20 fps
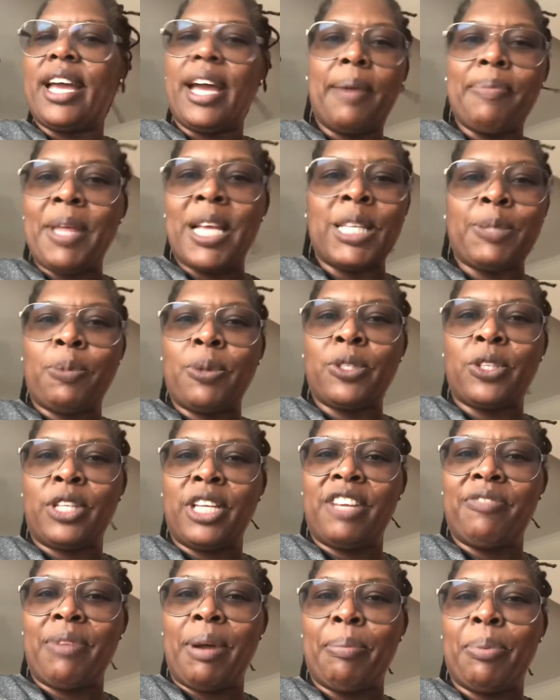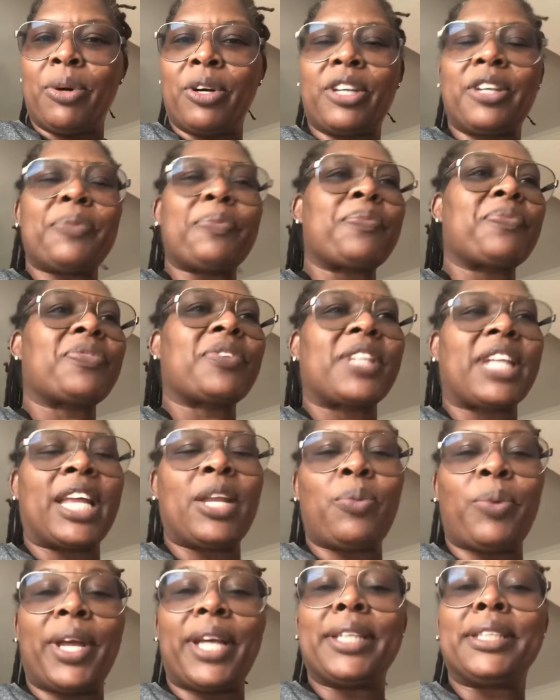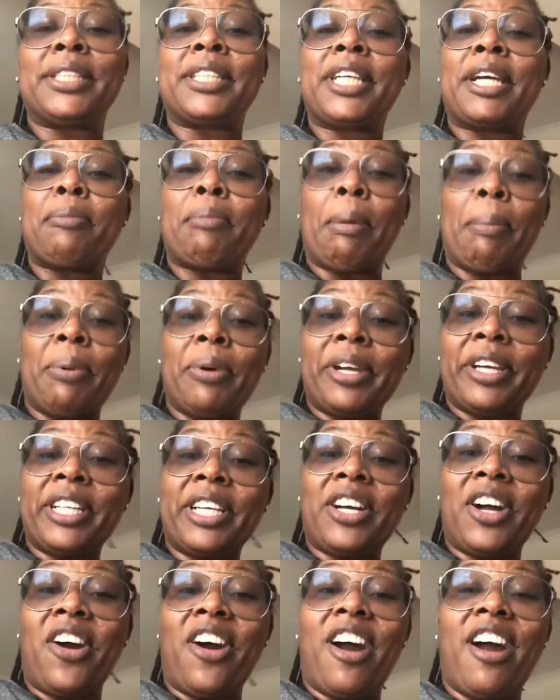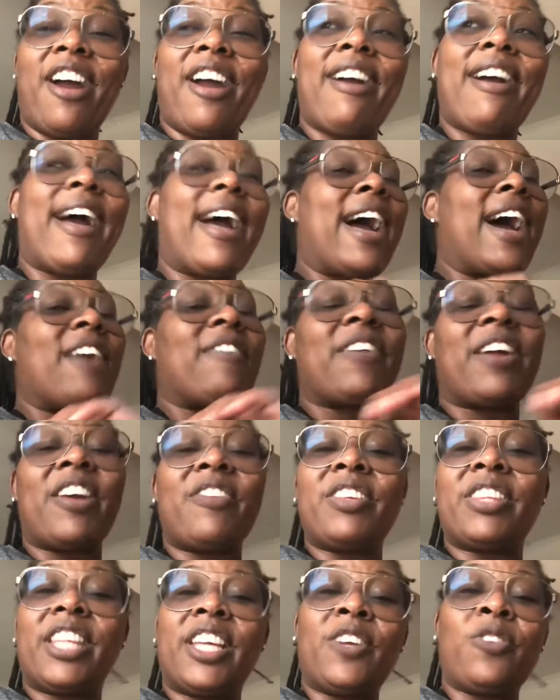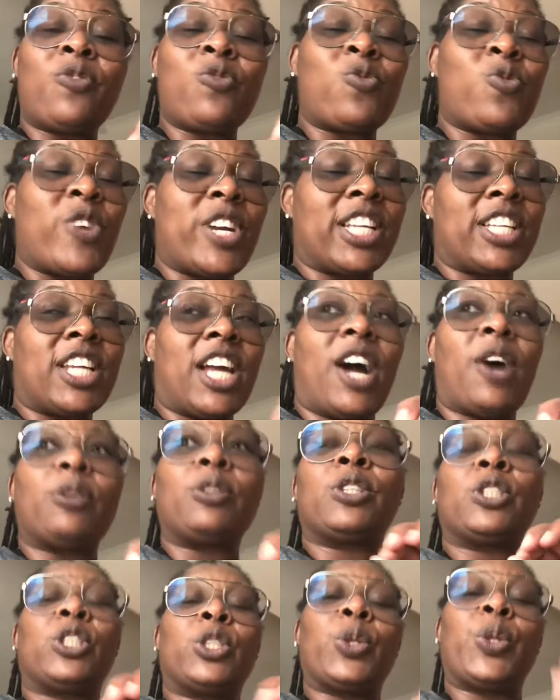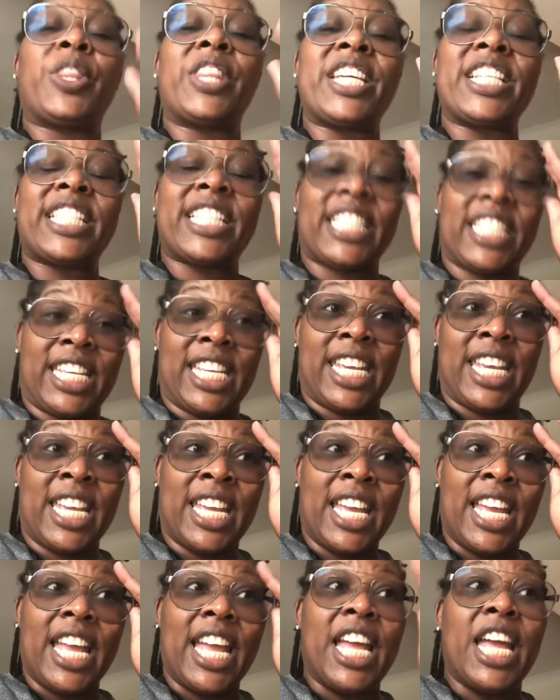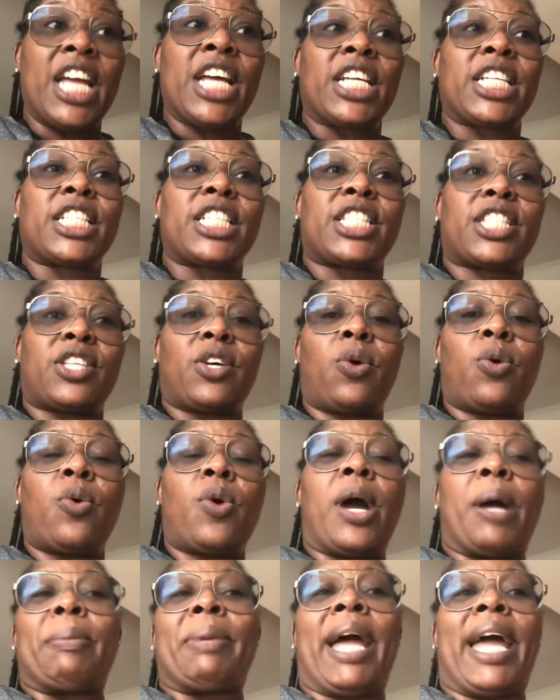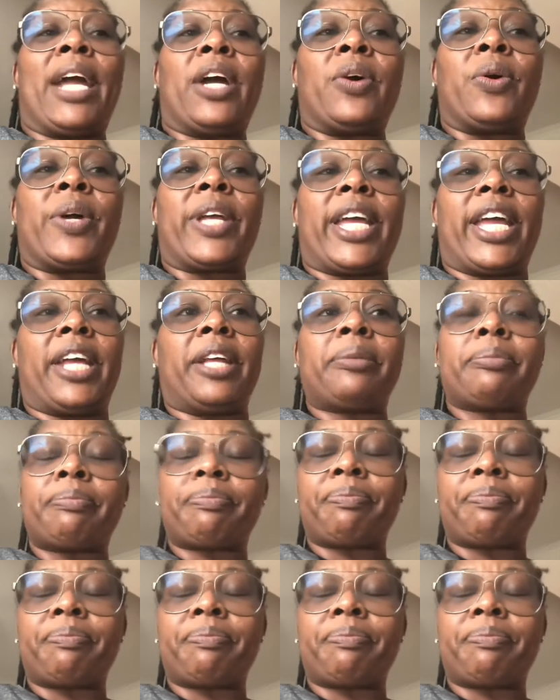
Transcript: I'm not supposed to leave my book. Anyway, my book in the car, I have everything written out to the T. So I'm like, okay,